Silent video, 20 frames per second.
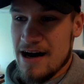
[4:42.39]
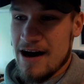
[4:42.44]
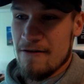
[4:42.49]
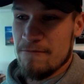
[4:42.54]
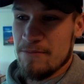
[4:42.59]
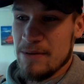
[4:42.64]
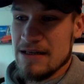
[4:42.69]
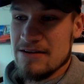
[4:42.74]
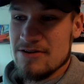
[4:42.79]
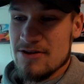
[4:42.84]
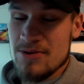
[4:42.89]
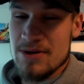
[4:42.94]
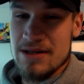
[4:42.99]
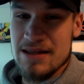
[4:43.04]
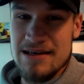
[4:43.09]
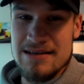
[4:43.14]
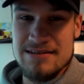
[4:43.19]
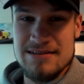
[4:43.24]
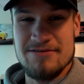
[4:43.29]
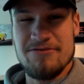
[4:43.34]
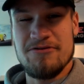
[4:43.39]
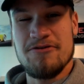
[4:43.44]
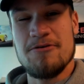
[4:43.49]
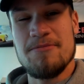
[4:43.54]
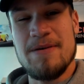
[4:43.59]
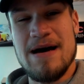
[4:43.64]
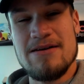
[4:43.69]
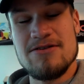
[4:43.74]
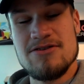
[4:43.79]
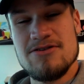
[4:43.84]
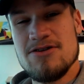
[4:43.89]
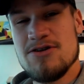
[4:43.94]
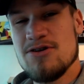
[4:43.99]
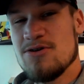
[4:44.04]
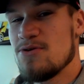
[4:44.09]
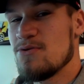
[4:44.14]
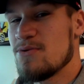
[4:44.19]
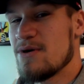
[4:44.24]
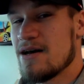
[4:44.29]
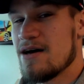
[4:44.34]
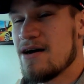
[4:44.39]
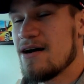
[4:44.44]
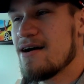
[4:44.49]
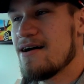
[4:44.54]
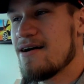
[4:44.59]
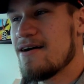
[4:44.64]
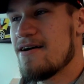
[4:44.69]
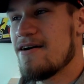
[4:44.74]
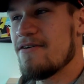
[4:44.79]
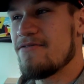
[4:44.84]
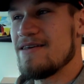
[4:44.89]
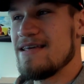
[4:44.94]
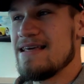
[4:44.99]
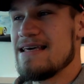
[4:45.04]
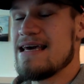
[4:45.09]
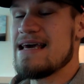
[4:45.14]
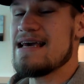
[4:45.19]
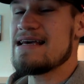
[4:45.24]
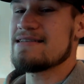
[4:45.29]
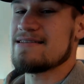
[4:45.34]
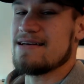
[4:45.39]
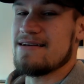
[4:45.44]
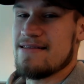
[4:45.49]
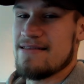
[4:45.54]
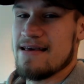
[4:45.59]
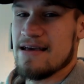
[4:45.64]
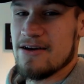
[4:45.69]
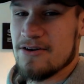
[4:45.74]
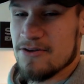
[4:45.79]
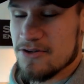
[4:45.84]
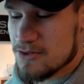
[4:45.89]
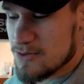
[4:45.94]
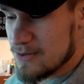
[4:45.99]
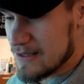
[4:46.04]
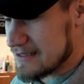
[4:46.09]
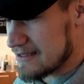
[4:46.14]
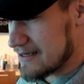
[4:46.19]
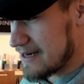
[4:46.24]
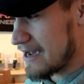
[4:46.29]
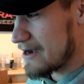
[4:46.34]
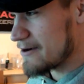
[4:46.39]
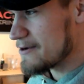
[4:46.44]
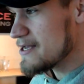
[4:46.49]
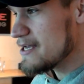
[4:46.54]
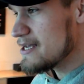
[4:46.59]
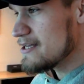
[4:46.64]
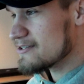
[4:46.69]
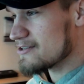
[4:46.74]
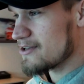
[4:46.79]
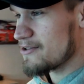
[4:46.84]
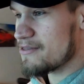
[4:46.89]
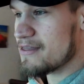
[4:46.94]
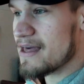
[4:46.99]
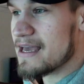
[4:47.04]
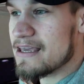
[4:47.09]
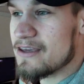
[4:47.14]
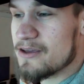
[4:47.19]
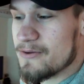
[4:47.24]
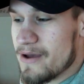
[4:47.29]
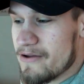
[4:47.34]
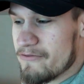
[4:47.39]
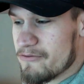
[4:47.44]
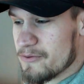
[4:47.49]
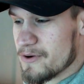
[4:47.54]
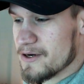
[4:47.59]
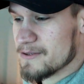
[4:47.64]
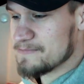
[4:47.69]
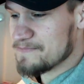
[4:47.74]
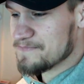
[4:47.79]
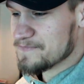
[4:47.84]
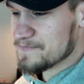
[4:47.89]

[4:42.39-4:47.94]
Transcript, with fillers: I've been doing this for about 2.5 years, I think, on Twitter now. So thank you everyone